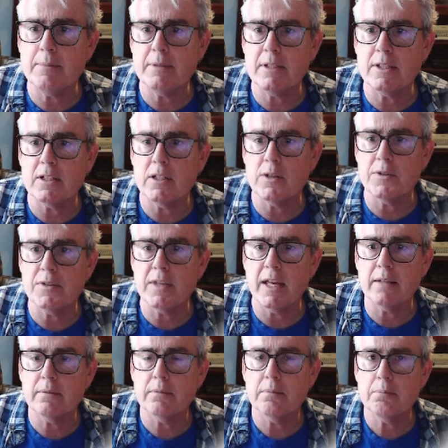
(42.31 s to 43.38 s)
Let's close that
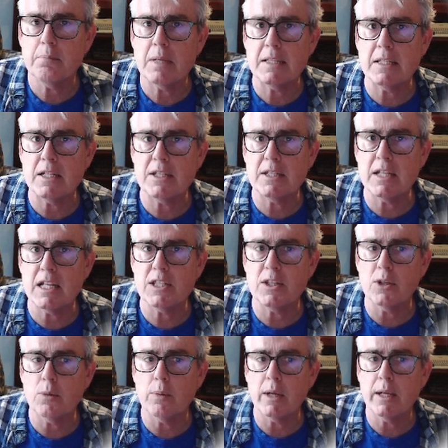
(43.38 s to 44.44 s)
because it just gets in the
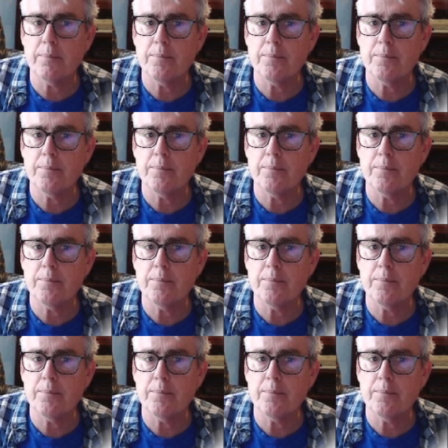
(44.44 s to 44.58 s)
way.